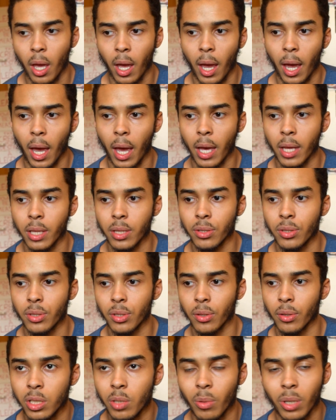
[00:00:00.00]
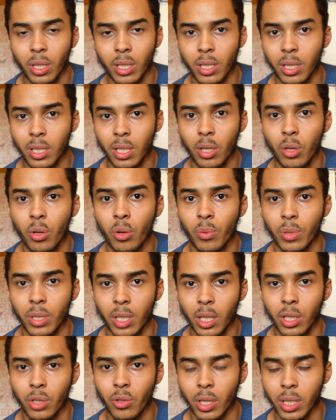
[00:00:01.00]
and she wanted to see who was
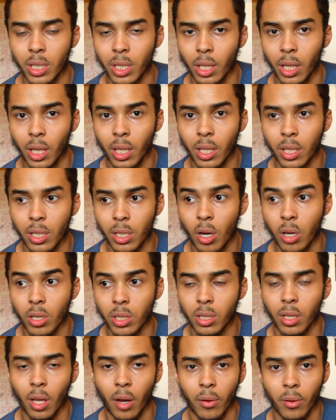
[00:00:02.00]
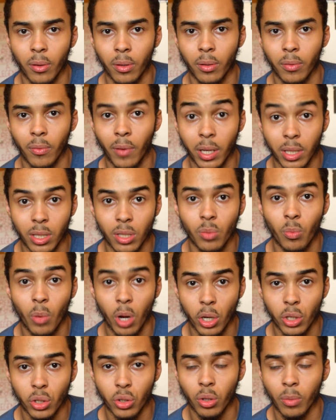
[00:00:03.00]
interested in this casting director's
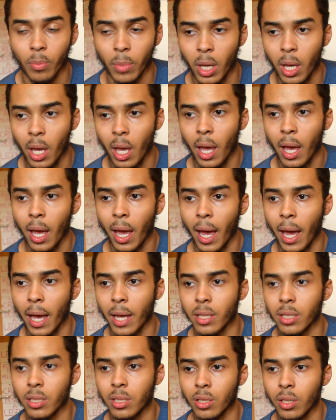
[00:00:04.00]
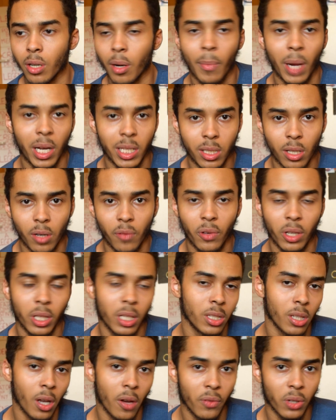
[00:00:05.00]
workshop. And myself and
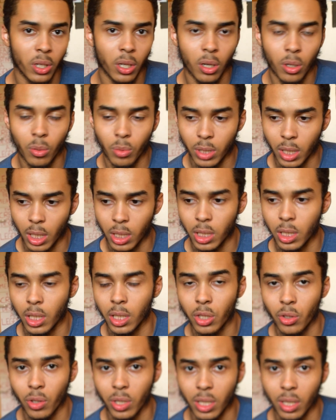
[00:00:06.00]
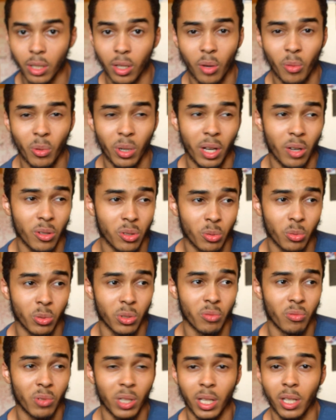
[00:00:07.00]
this other girl was actually interested. No one else
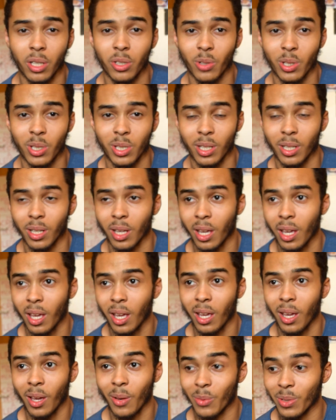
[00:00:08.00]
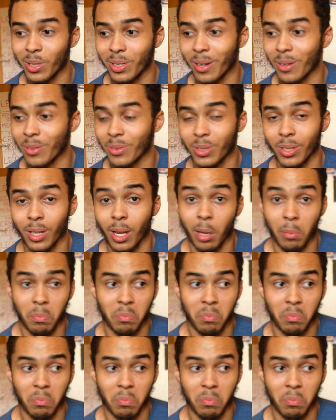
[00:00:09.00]
was really interested, which I was just like,